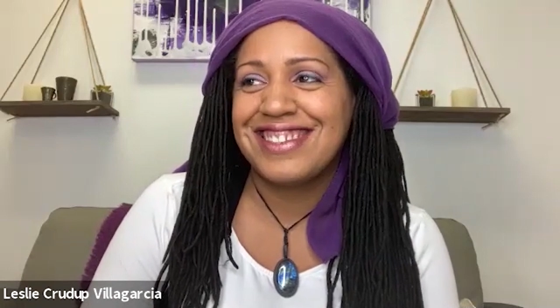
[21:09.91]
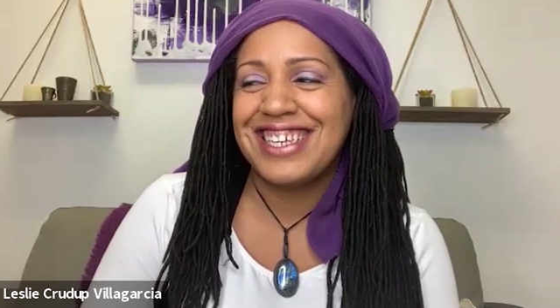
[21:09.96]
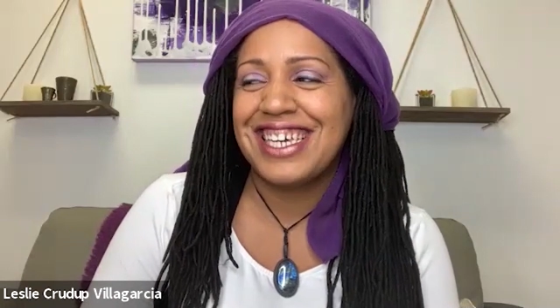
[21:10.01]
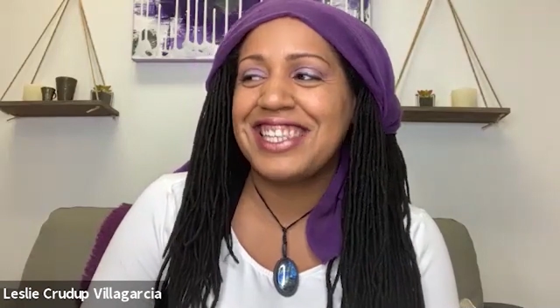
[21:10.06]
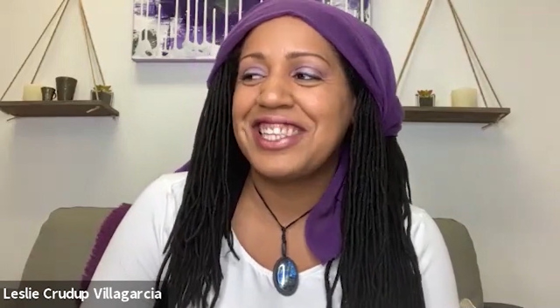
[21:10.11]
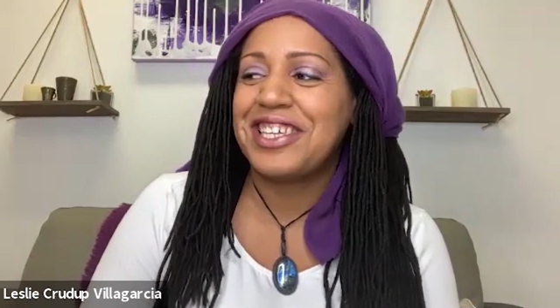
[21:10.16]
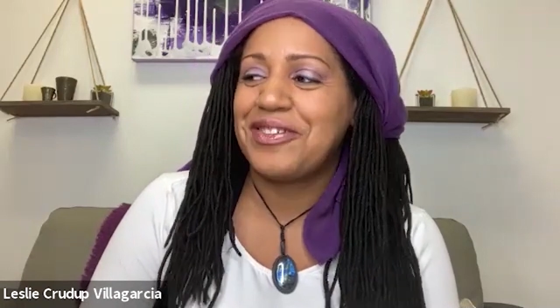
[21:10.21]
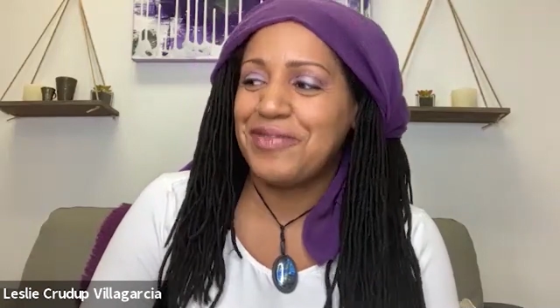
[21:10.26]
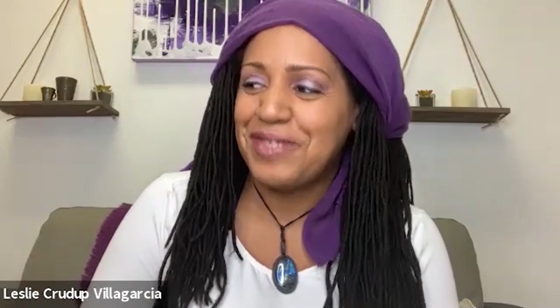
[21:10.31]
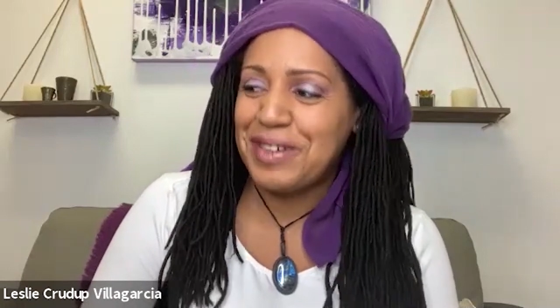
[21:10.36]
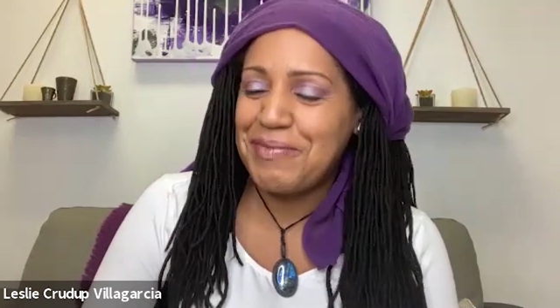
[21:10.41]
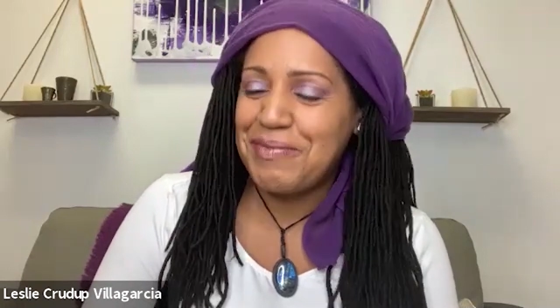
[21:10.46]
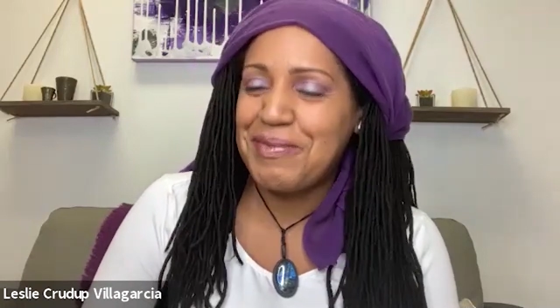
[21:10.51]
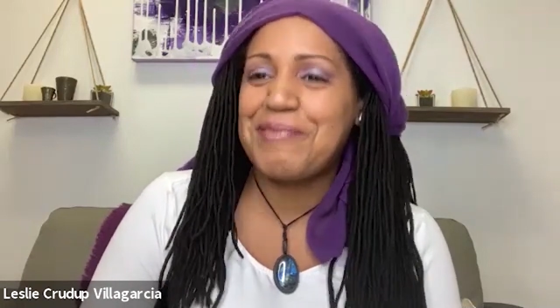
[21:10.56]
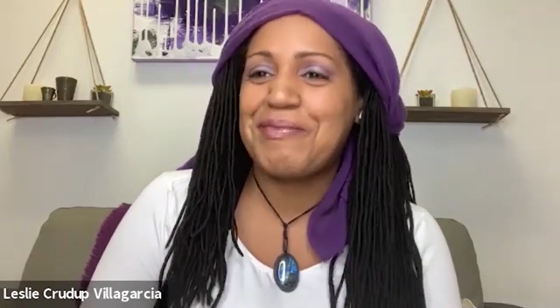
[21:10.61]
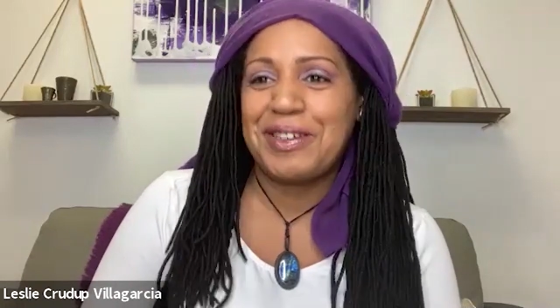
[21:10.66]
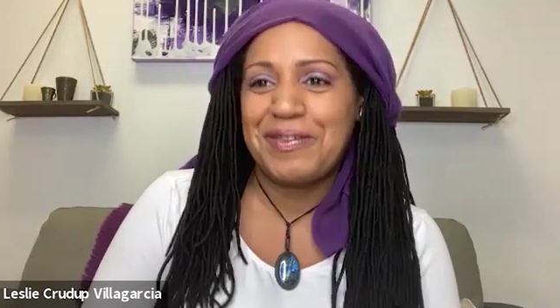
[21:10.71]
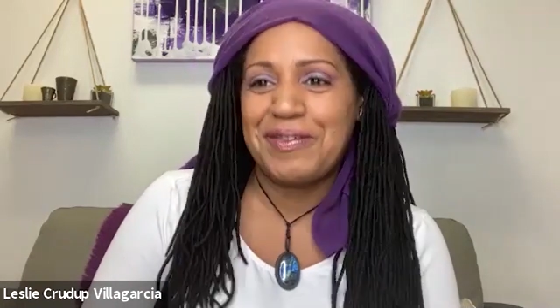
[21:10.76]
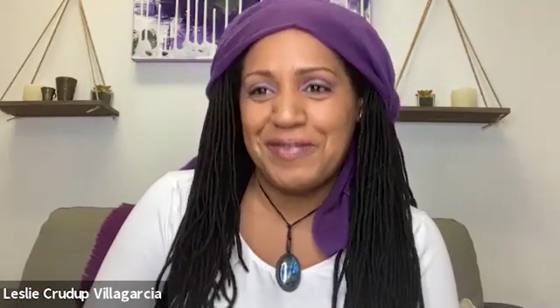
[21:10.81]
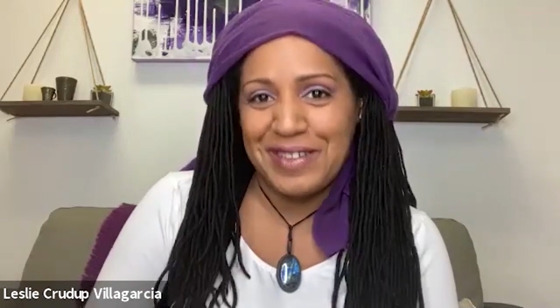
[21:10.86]
and then reap
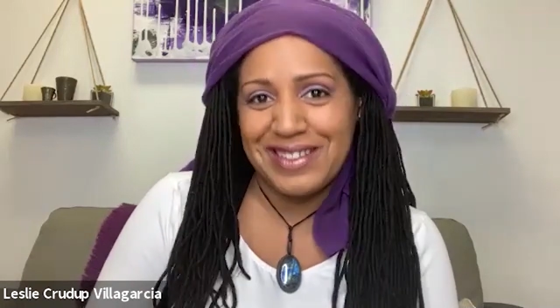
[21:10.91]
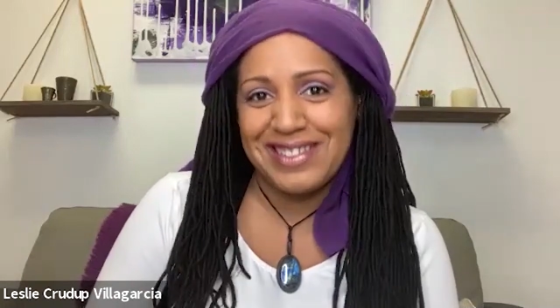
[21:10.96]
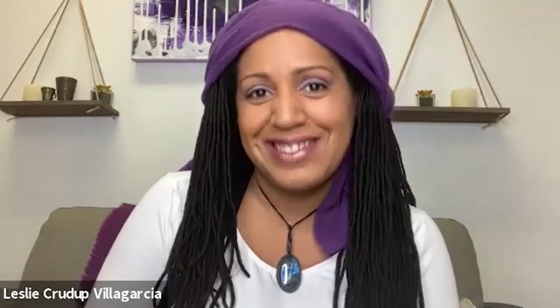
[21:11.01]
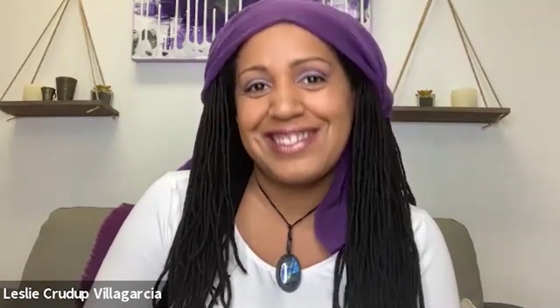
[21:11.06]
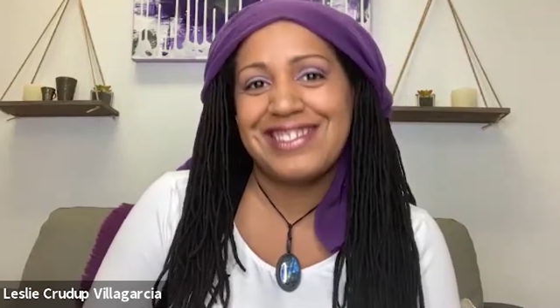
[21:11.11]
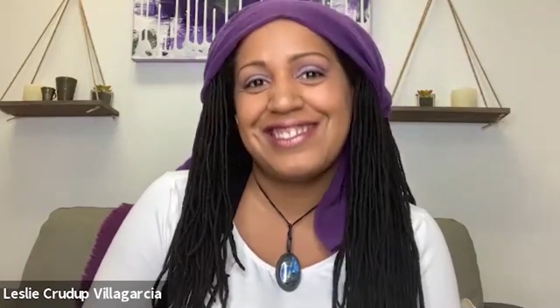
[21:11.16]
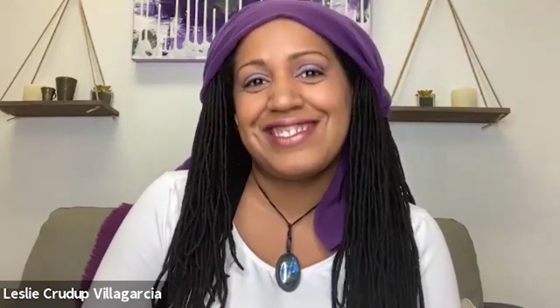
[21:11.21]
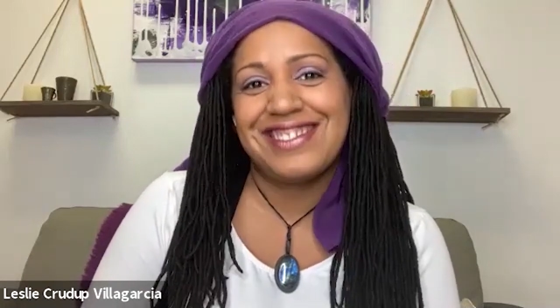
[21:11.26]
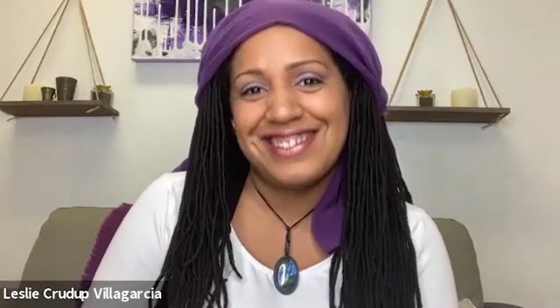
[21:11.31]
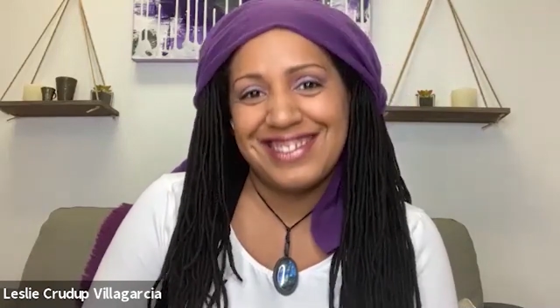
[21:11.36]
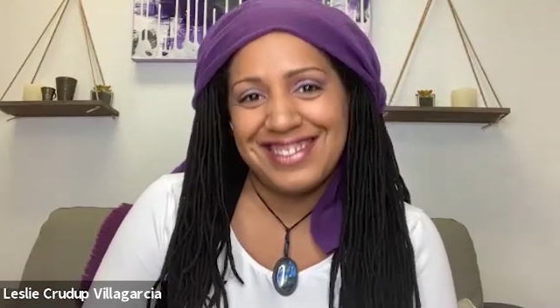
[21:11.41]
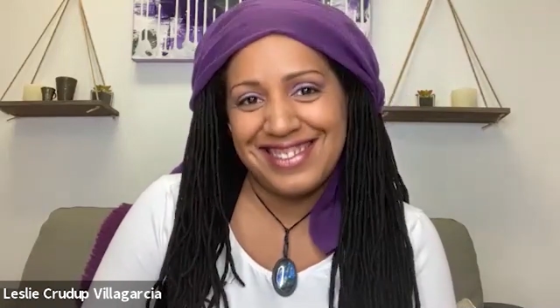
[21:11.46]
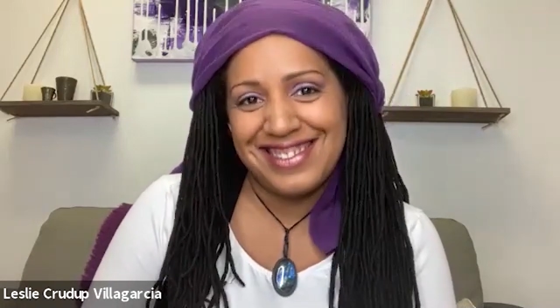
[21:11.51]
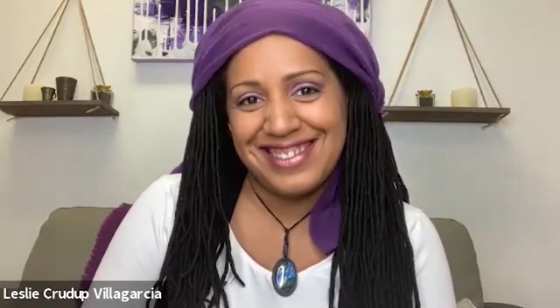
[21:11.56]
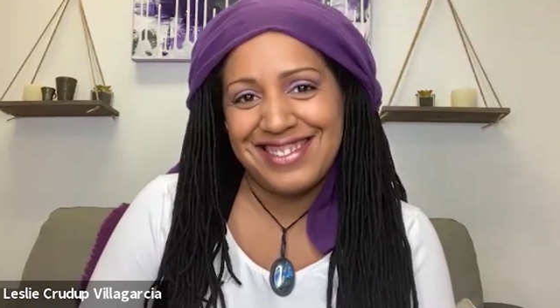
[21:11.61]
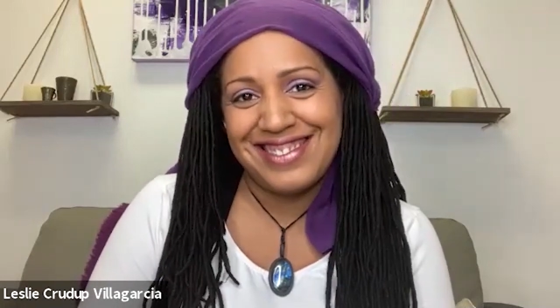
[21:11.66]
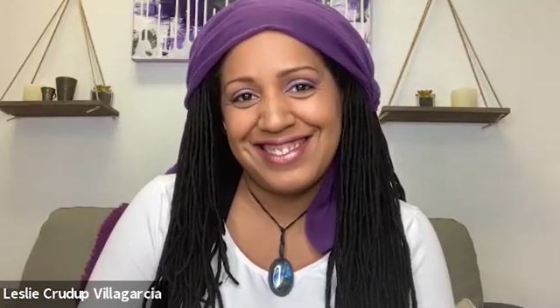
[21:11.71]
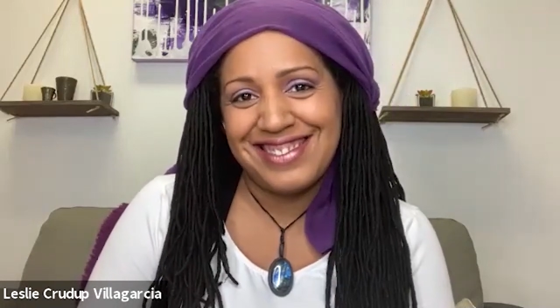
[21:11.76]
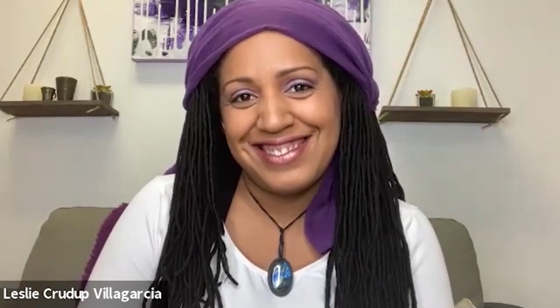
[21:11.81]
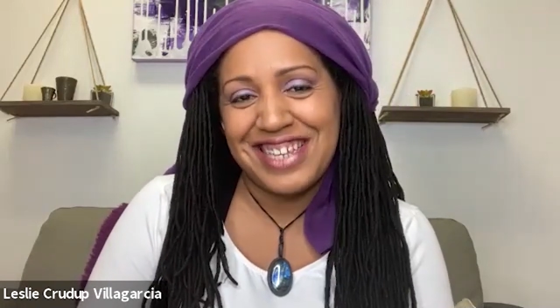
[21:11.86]
the benefits.
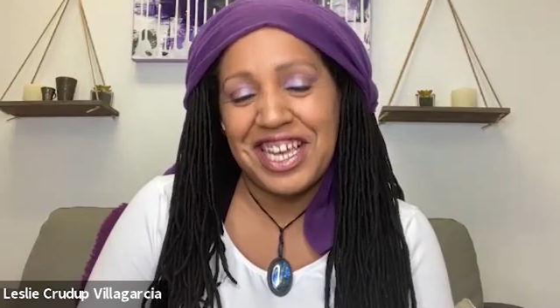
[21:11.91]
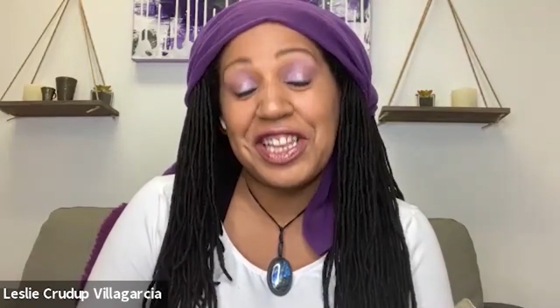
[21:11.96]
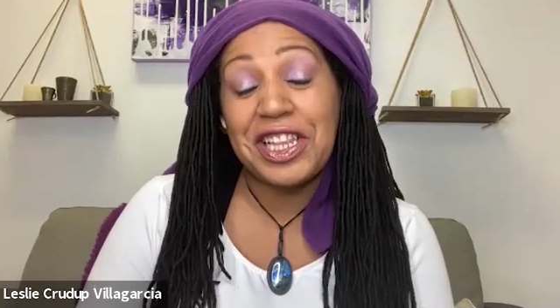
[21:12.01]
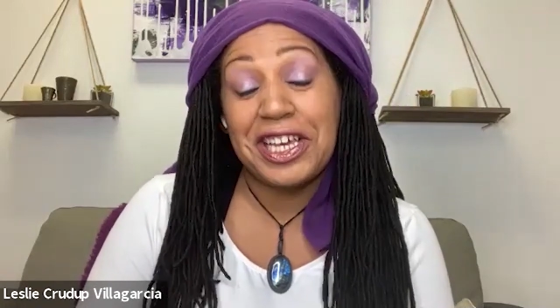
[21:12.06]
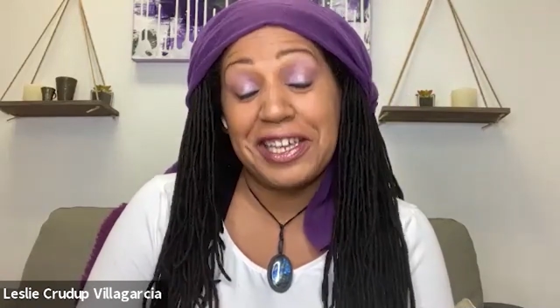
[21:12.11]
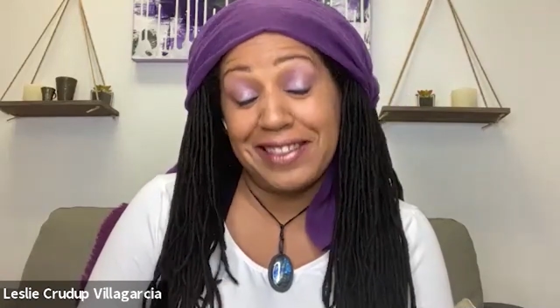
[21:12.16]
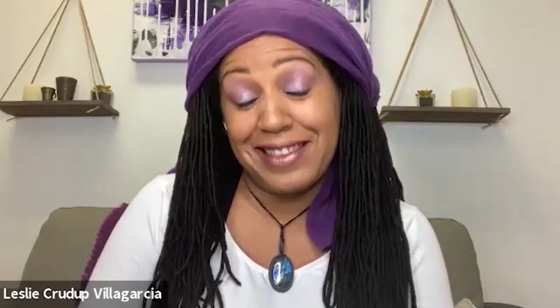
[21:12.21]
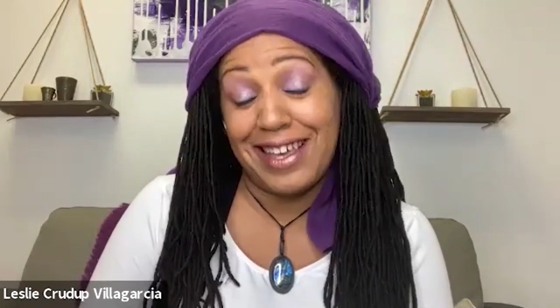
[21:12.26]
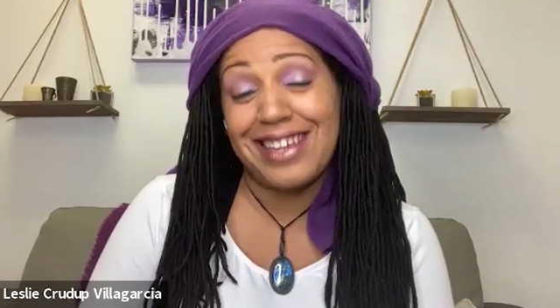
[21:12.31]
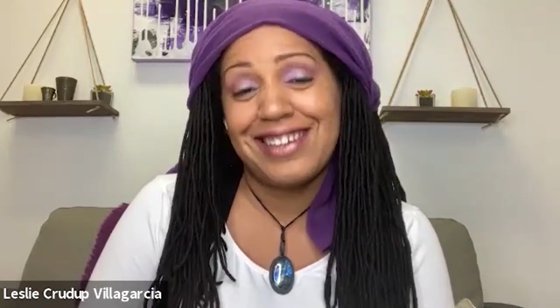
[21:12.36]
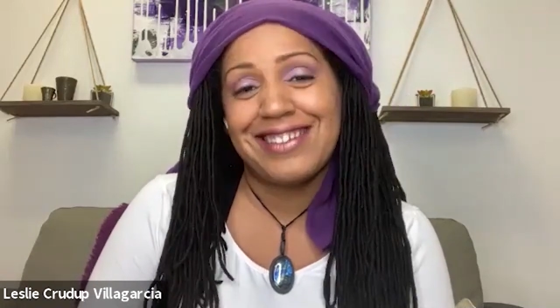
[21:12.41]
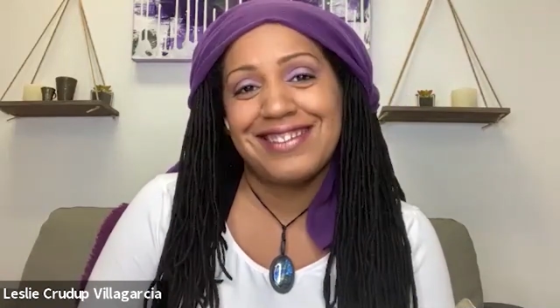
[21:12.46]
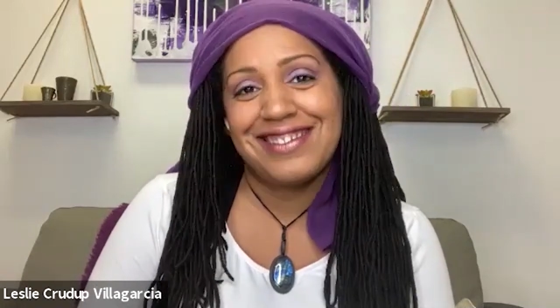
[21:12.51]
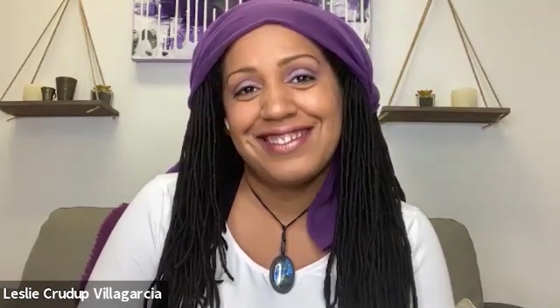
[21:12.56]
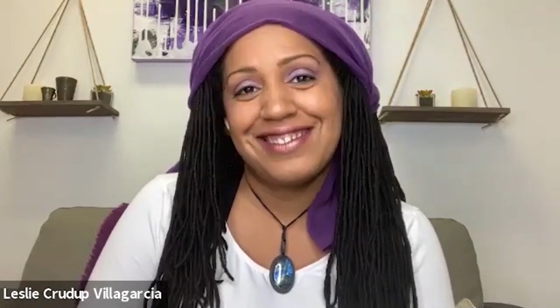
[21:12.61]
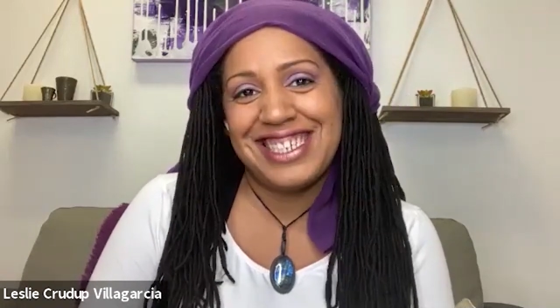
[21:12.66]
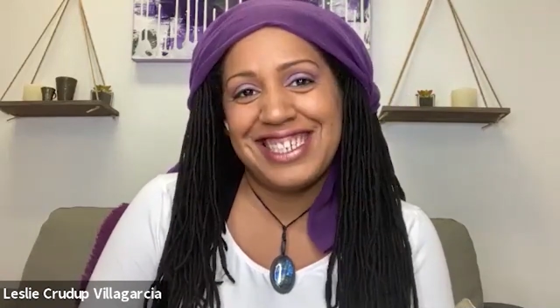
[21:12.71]
I like that.